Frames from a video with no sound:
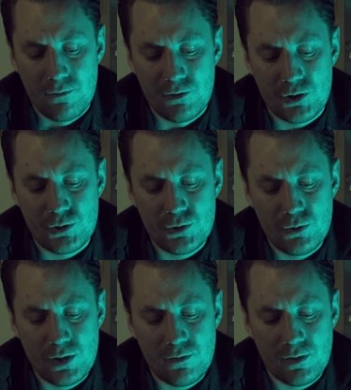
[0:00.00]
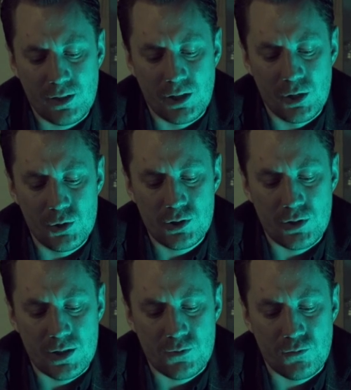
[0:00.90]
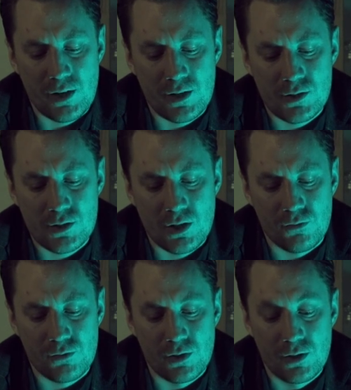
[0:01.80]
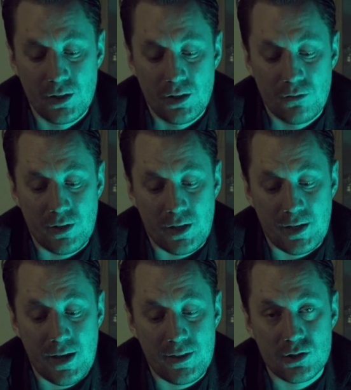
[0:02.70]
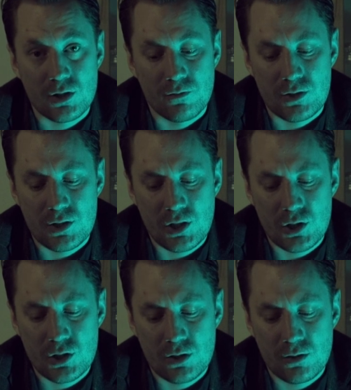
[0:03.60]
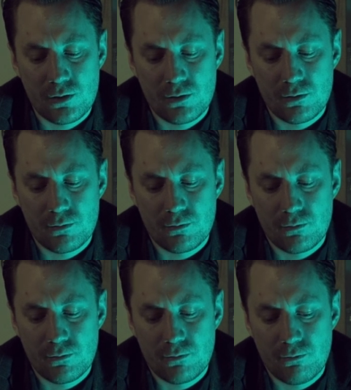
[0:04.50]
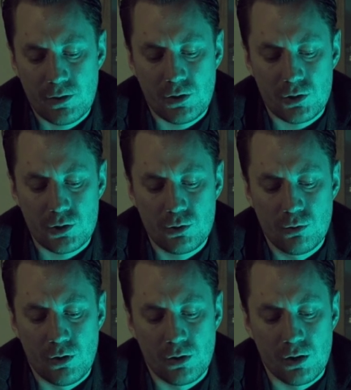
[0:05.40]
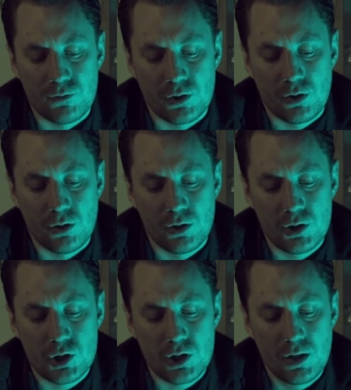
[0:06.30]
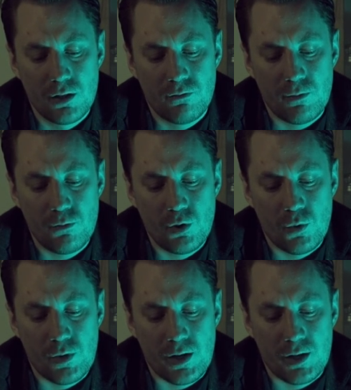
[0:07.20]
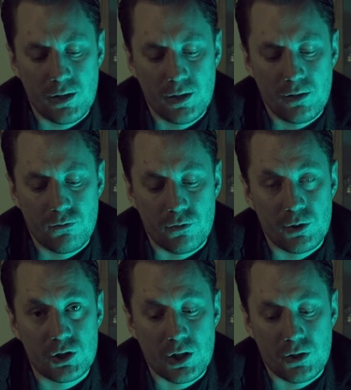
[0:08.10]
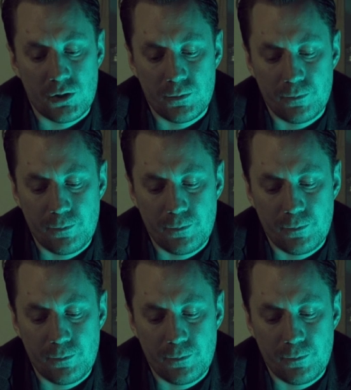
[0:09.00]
We grew even closer as friends after we had had this conversation. But not too long after college, we moved away from each other.